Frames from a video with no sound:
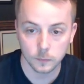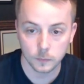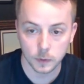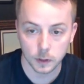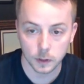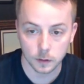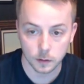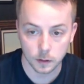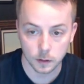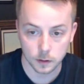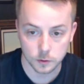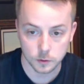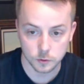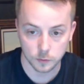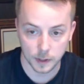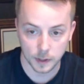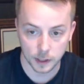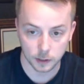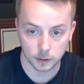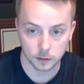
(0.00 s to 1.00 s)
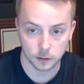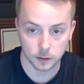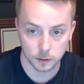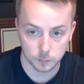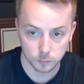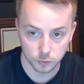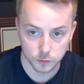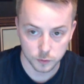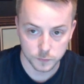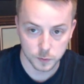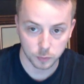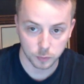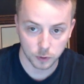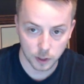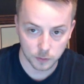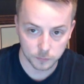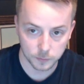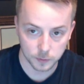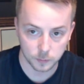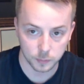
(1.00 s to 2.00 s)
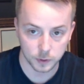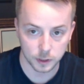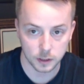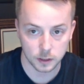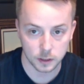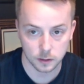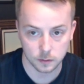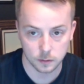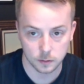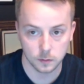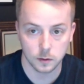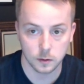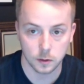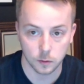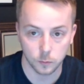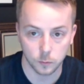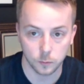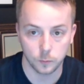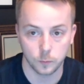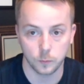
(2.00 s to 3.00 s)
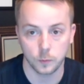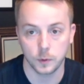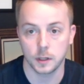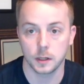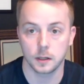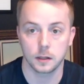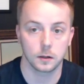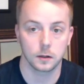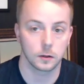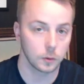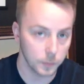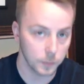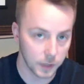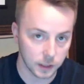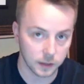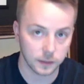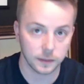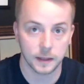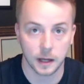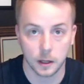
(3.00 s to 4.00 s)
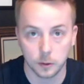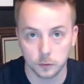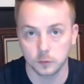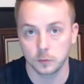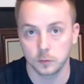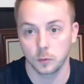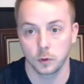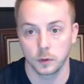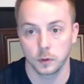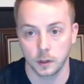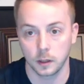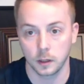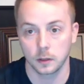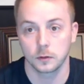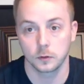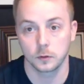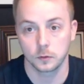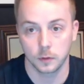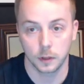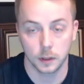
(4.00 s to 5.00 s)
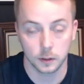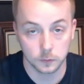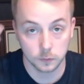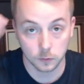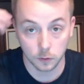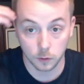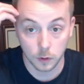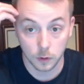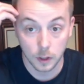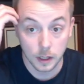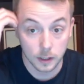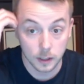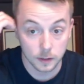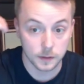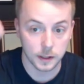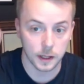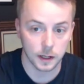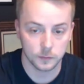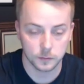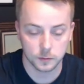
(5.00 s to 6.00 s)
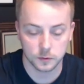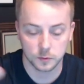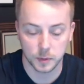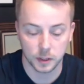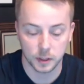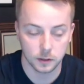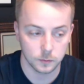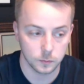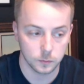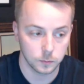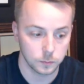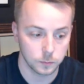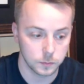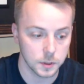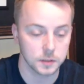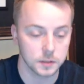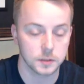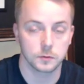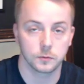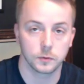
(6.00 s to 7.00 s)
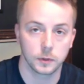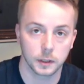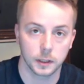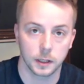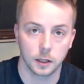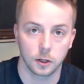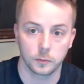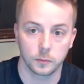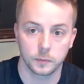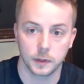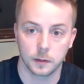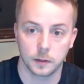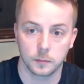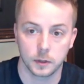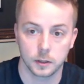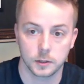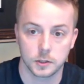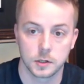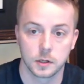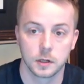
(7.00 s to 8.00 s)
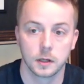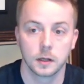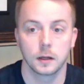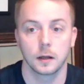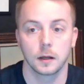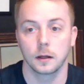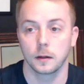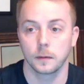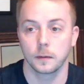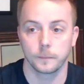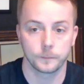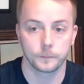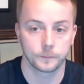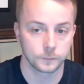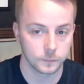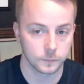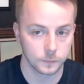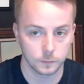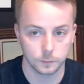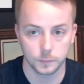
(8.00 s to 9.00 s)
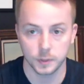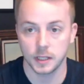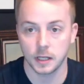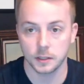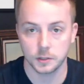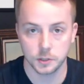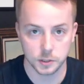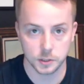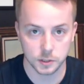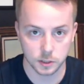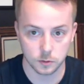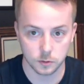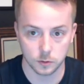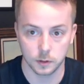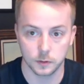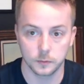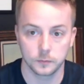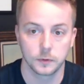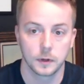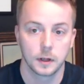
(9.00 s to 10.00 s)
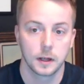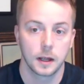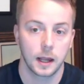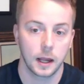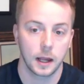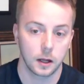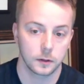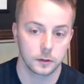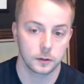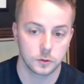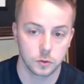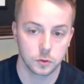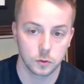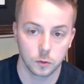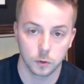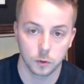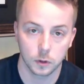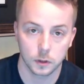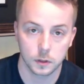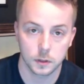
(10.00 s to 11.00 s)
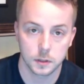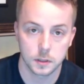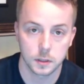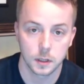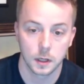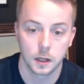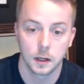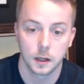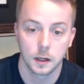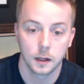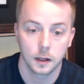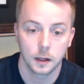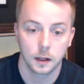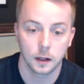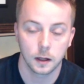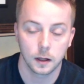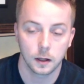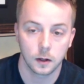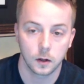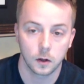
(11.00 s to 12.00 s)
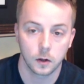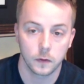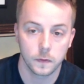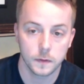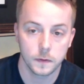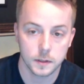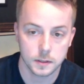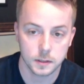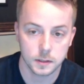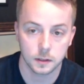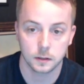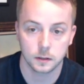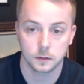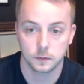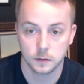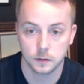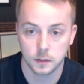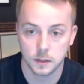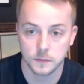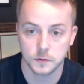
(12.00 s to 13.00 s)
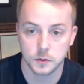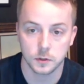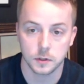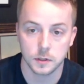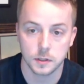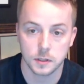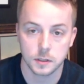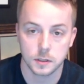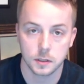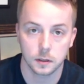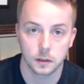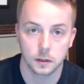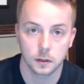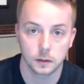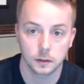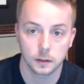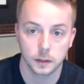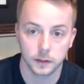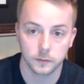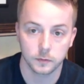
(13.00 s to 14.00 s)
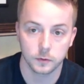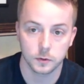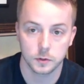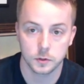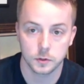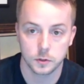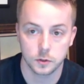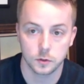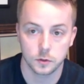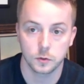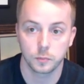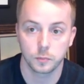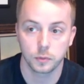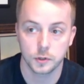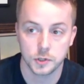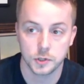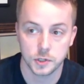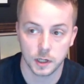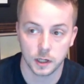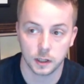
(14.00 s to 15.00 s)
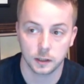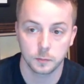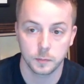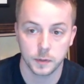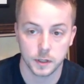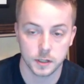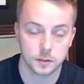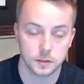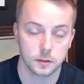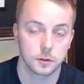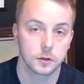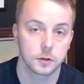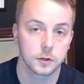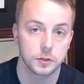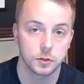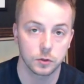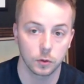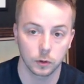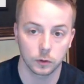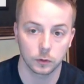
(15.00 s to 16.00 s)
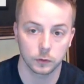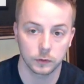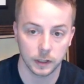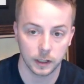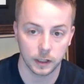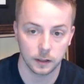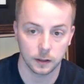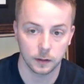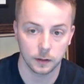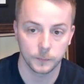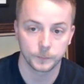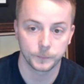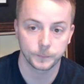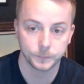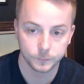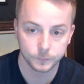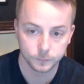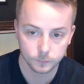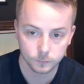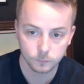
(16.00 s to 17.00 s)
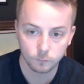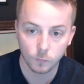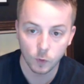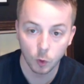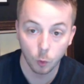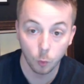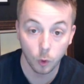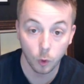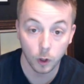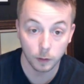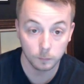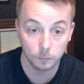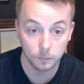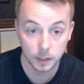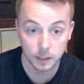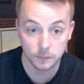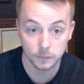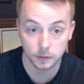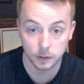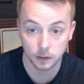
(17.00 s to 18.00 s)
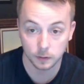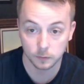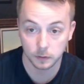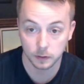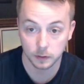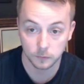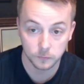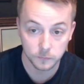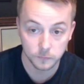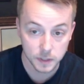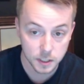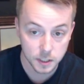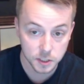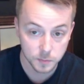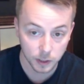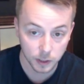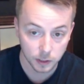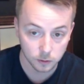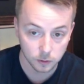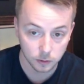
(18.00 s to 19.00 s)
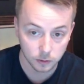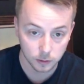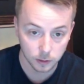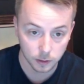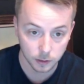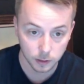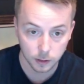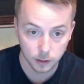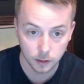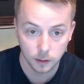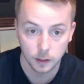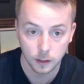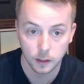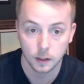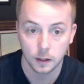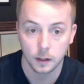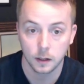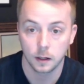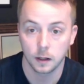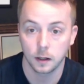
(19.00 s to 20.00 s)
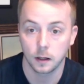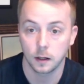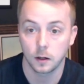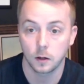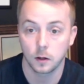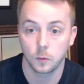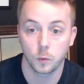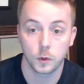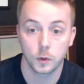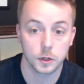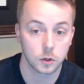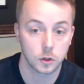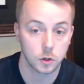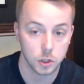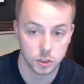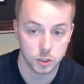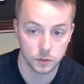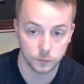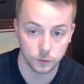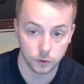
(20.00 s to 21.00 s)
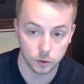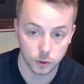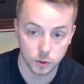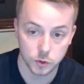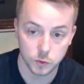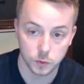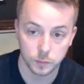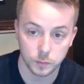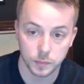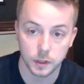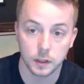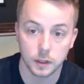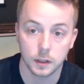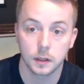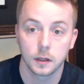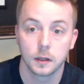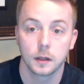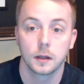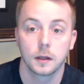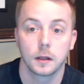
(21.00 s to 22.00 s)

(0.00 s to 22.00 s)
it dramatically improves the profit, but we only make $1,000 more, right? So the average spend doesn't really help that much. But that's just sort of how the tool works on this end, is it gives you these levers to project based on your historical data, what even things like fees might look like, what your cost of goods would be,